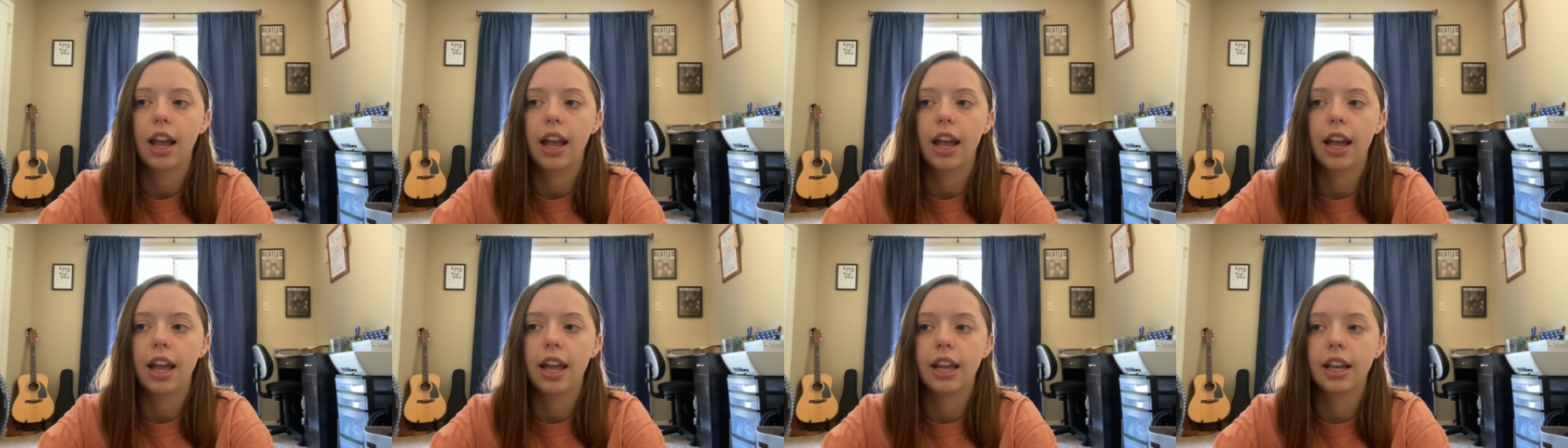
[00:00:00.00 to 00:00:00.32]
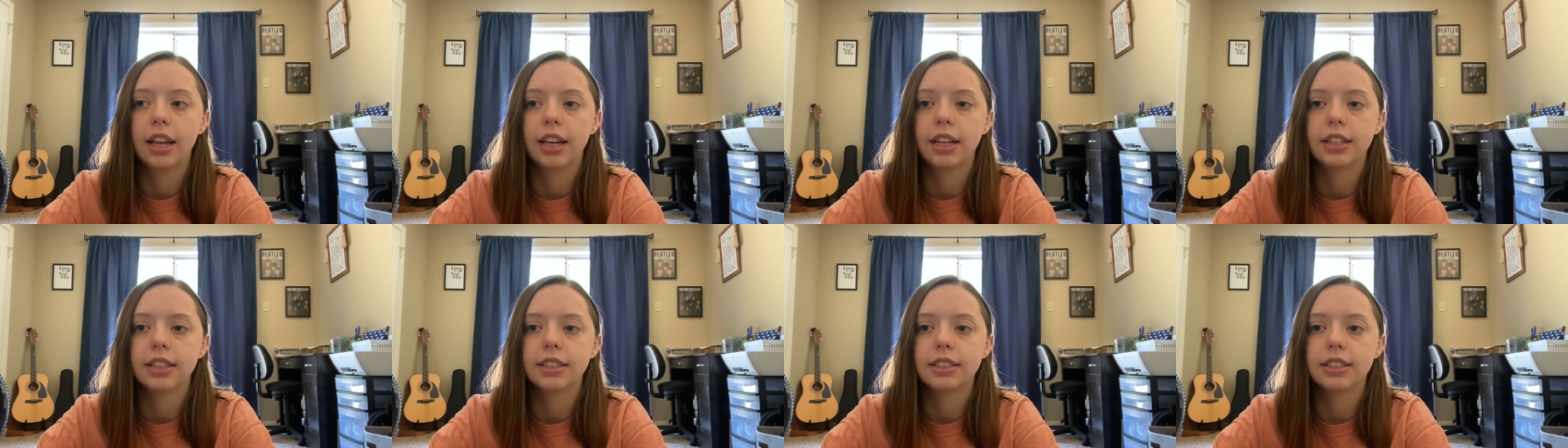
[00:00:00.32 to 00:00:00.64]

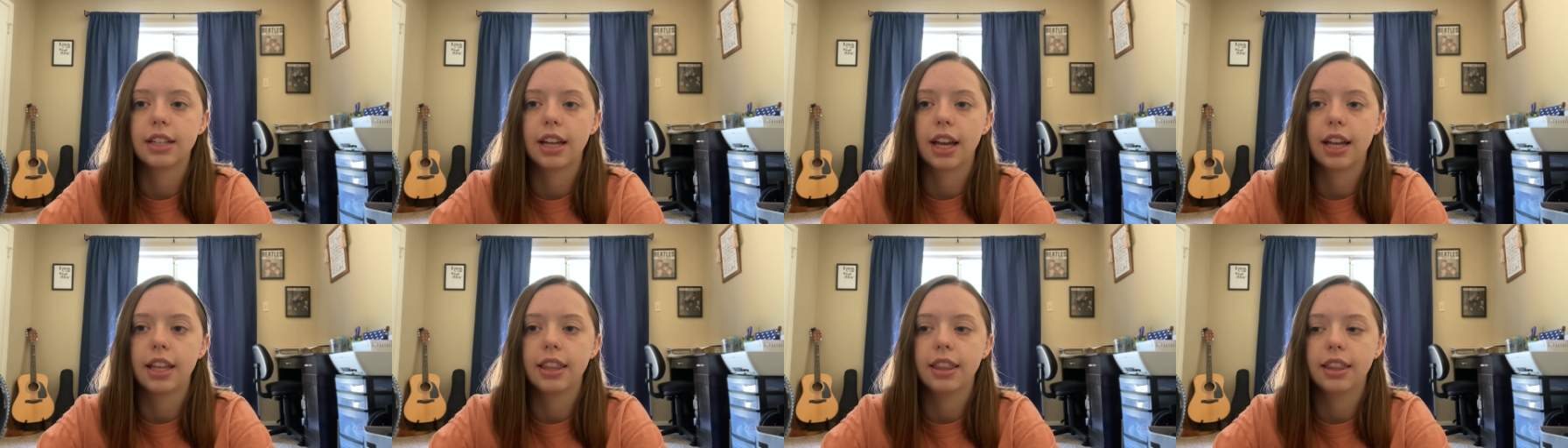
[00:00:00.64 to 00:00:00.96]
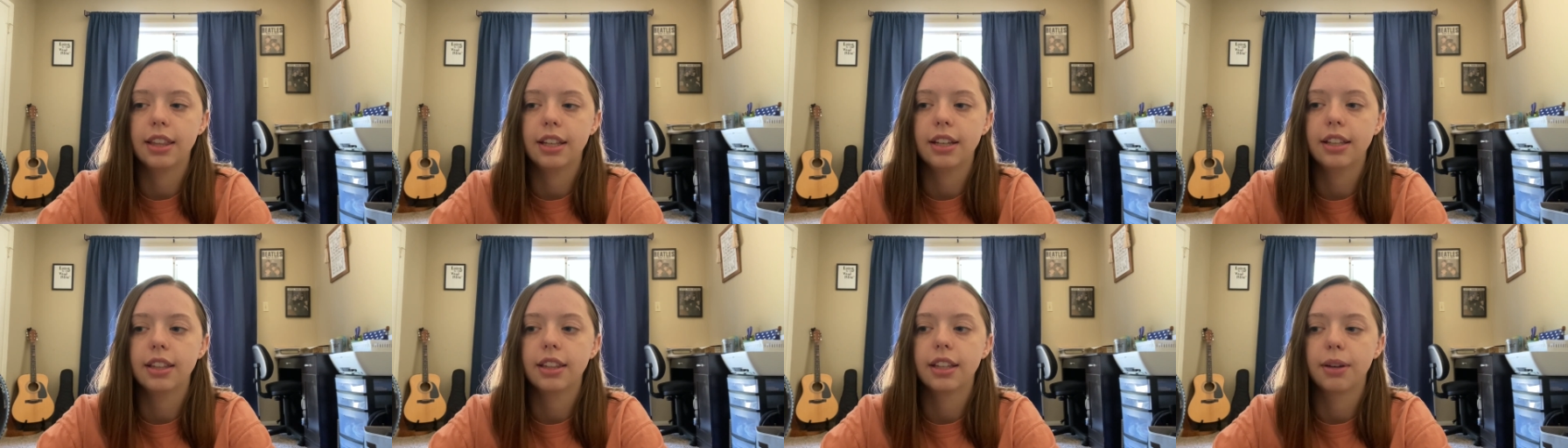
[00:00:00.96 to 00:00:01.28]
And I
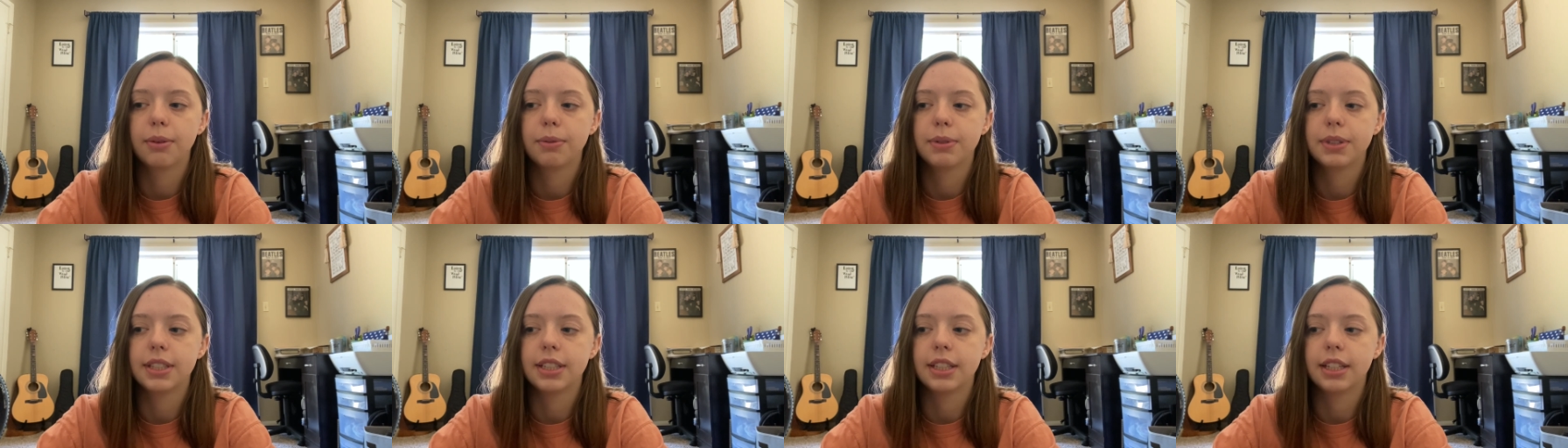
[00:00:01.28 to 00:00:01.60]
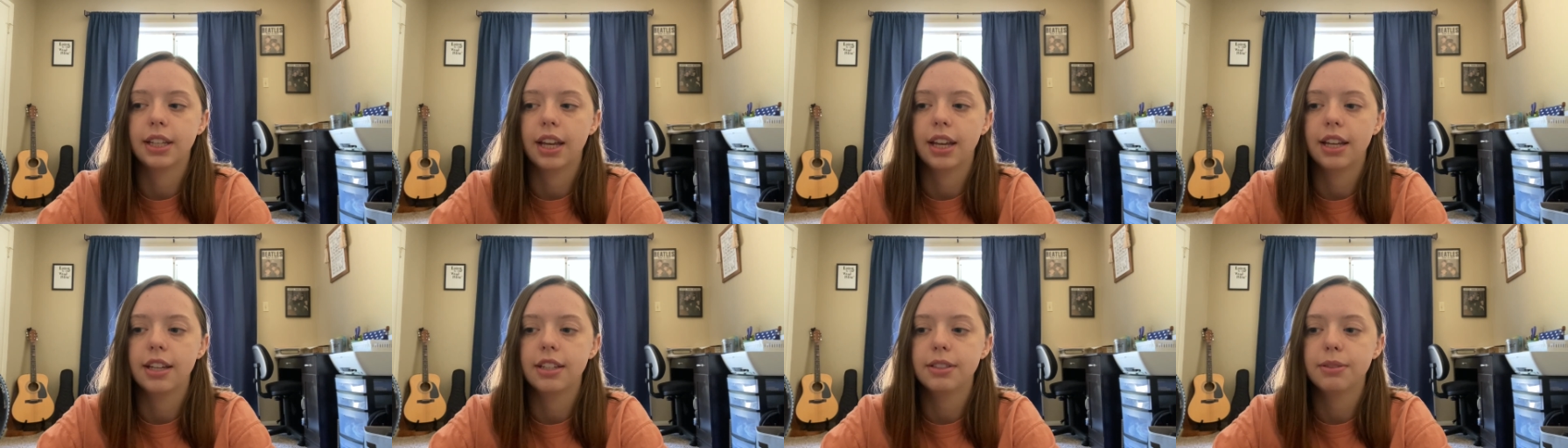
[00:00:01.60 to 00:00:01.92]
think that was the
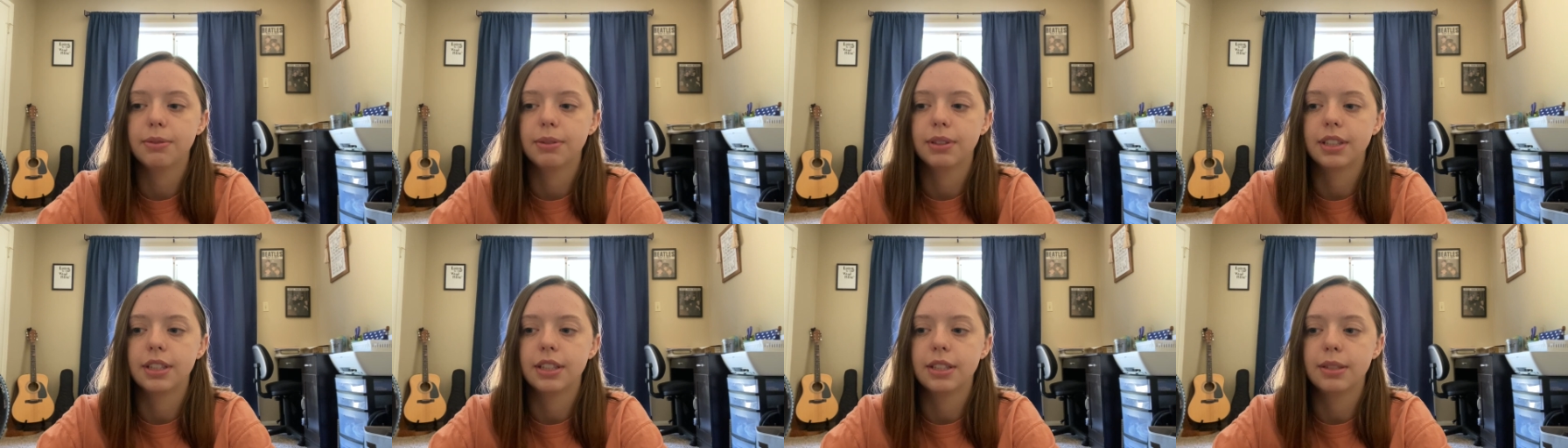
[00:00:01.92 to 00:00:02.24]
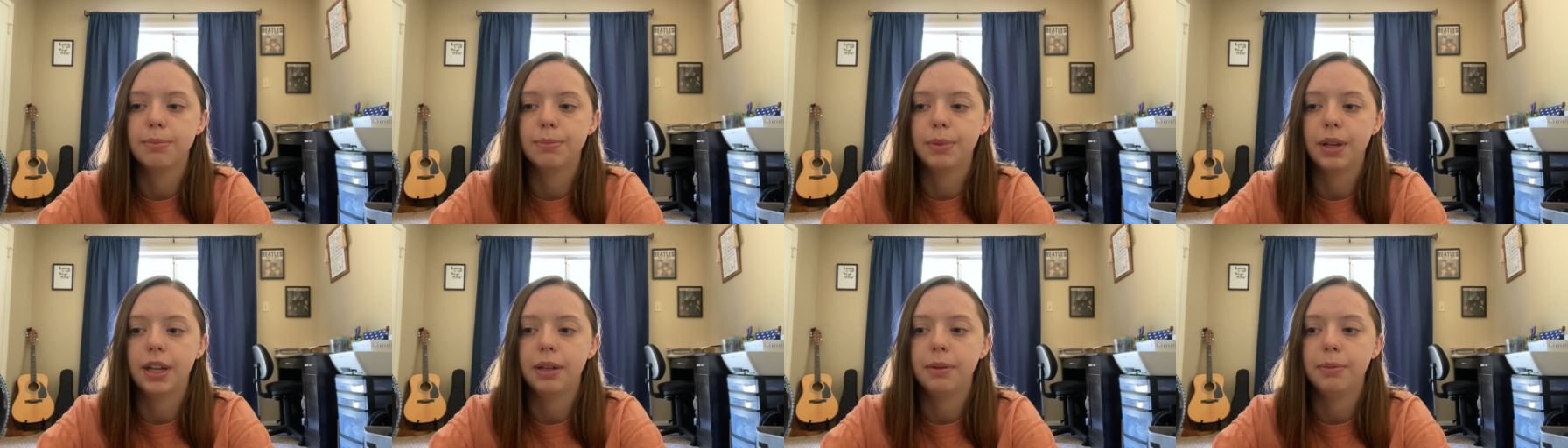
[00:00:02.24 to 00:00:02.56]
case with this
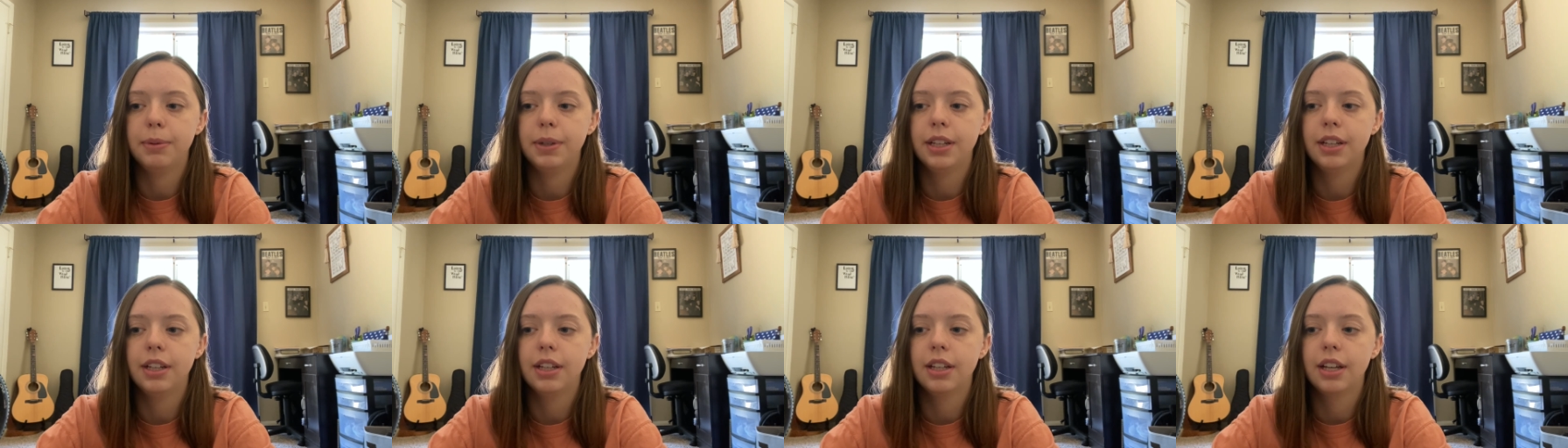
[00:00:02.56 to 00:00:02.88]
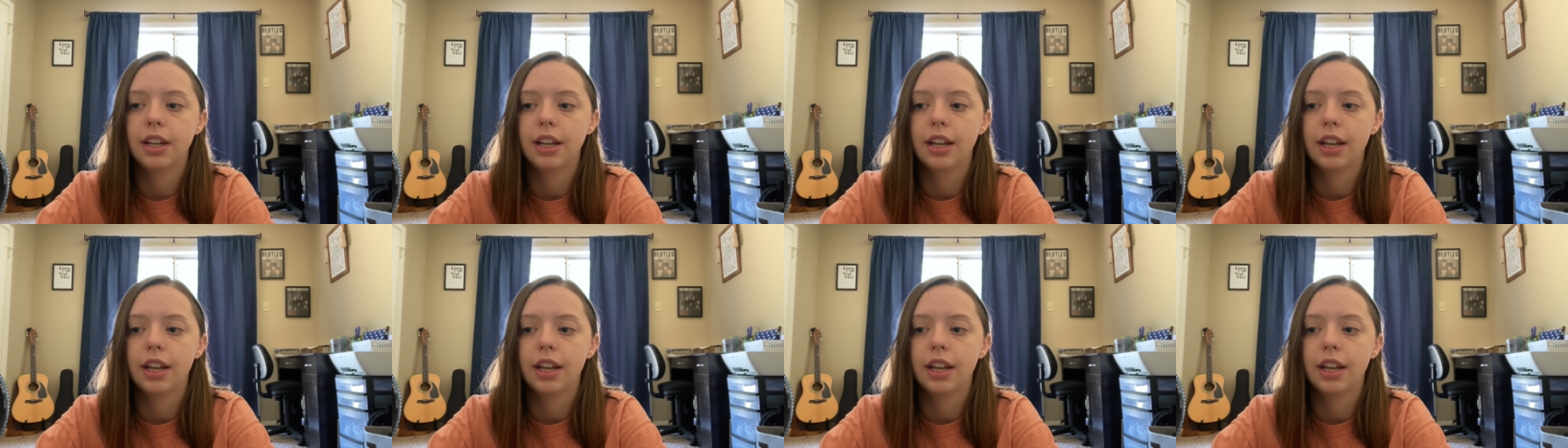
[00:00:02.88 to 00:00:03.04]
baby.